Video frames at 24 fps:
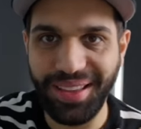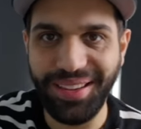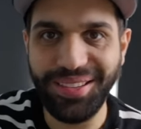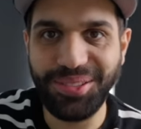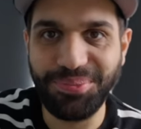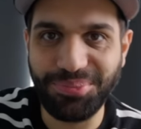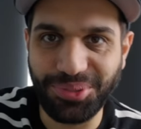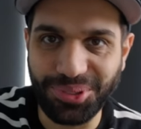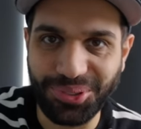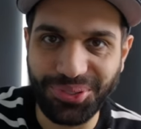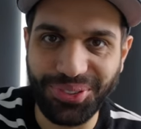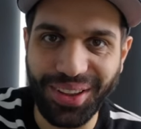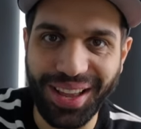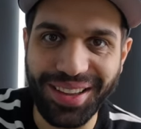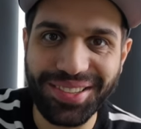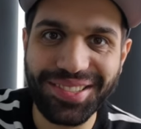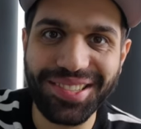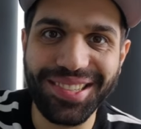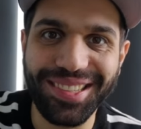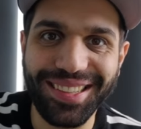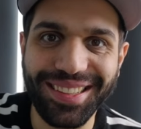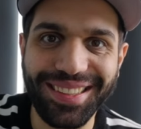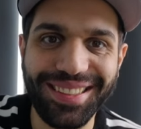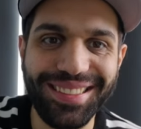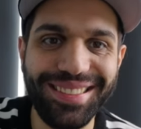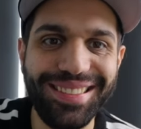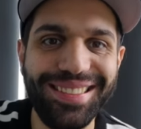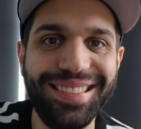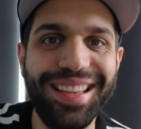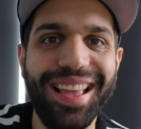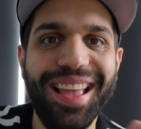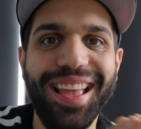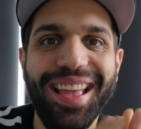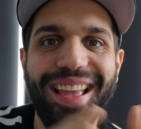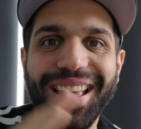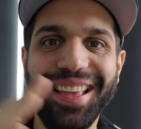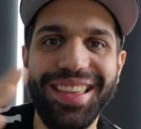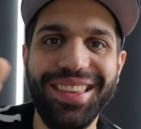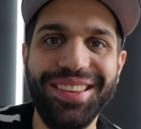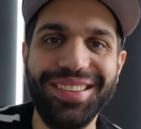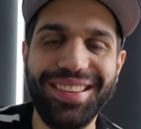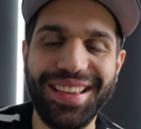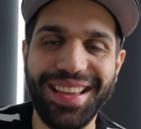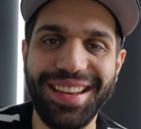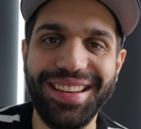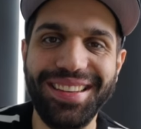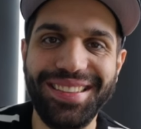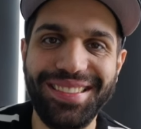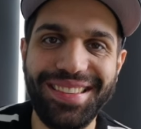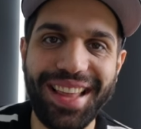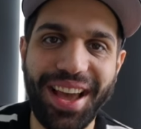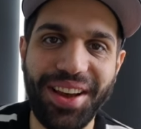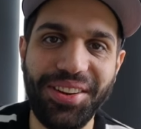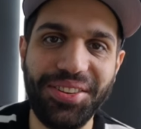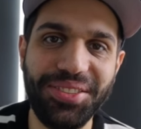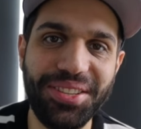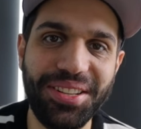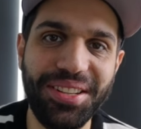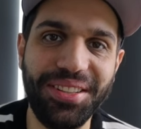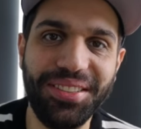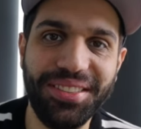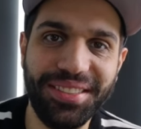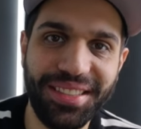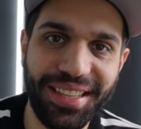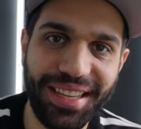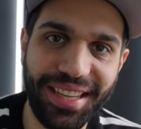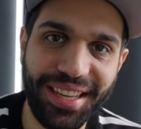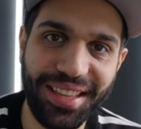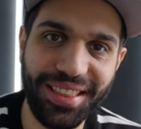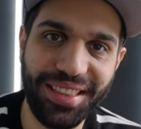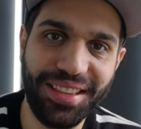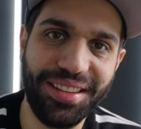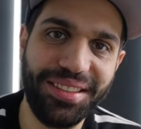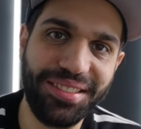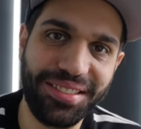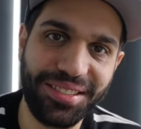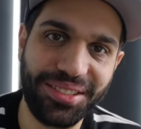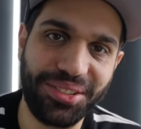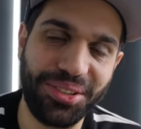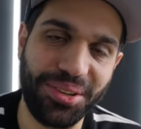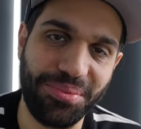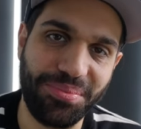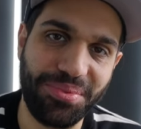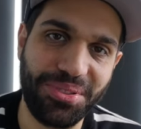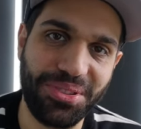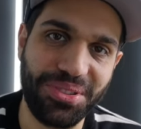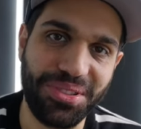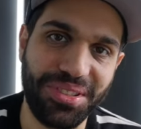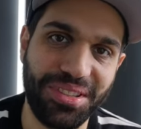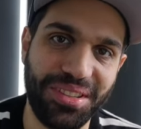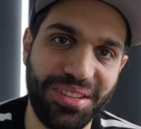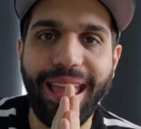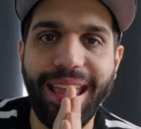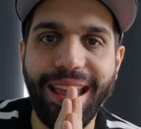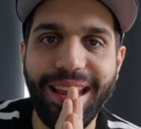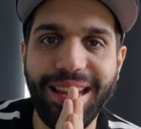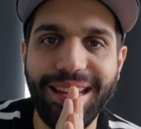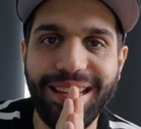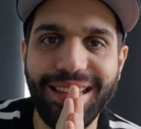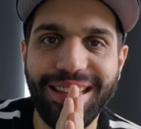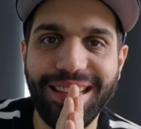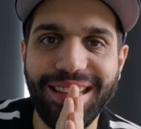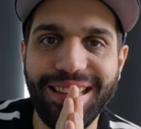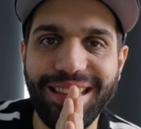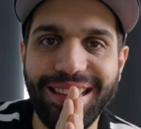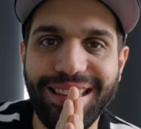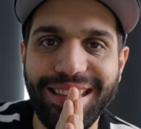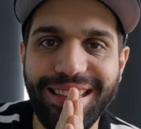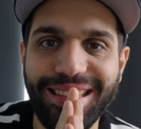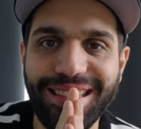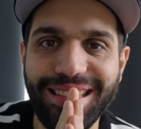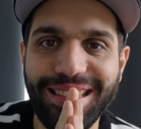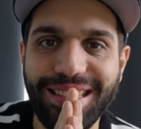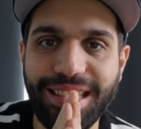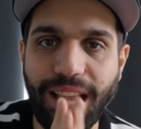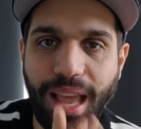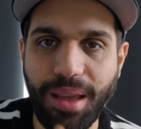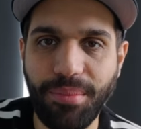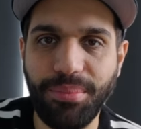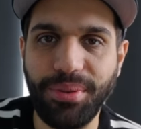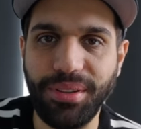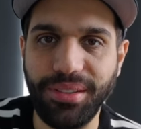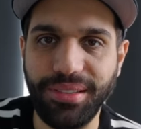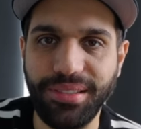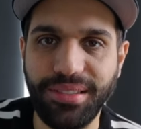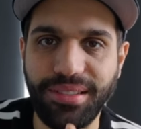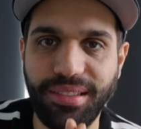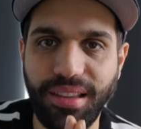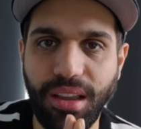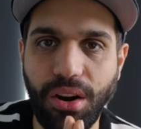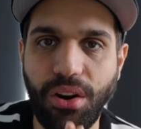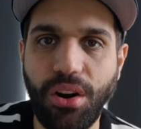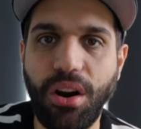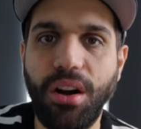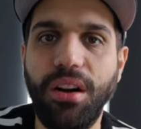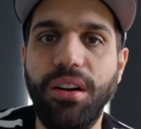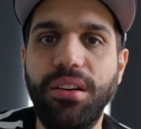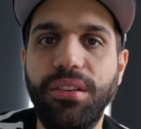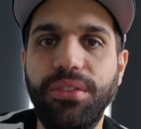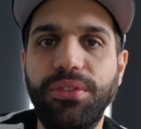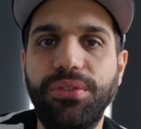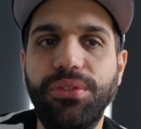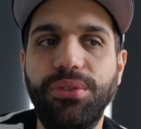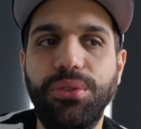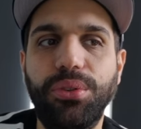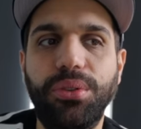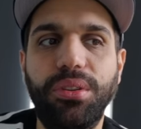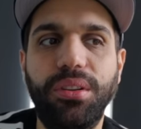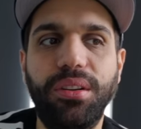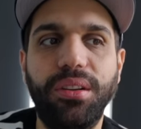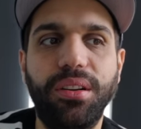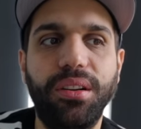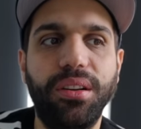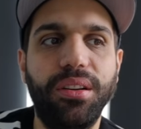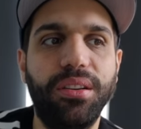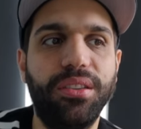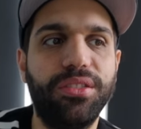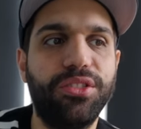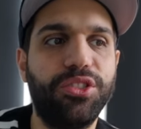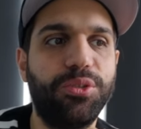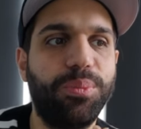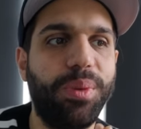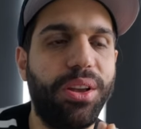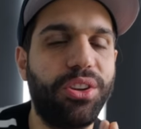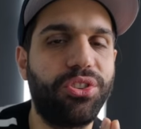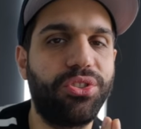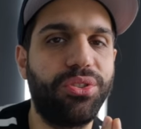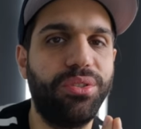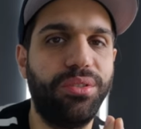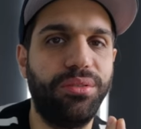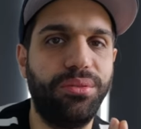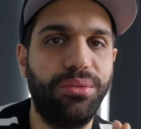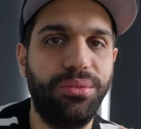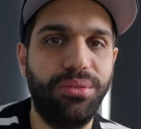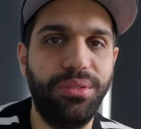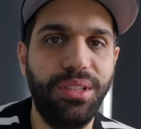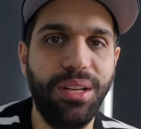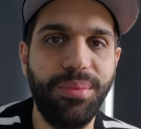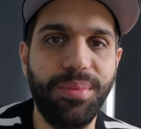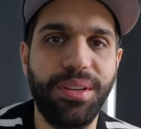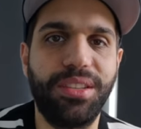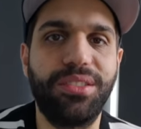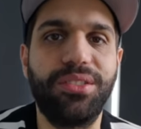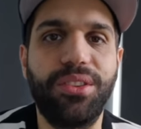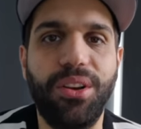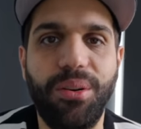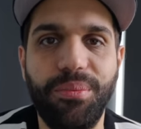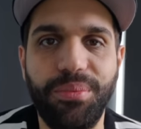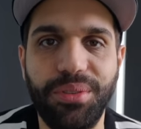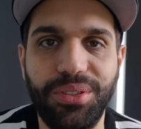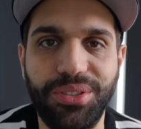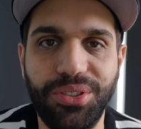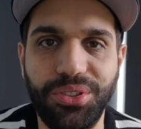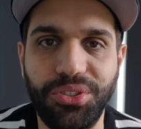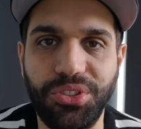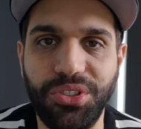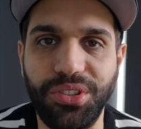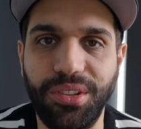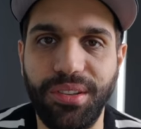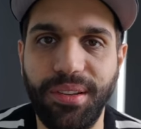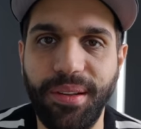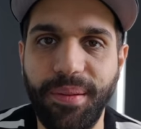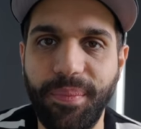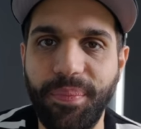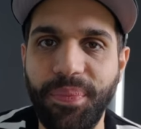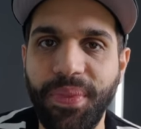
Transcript: these professionals, you can download in the description. And these samples, they are for a special remix competition,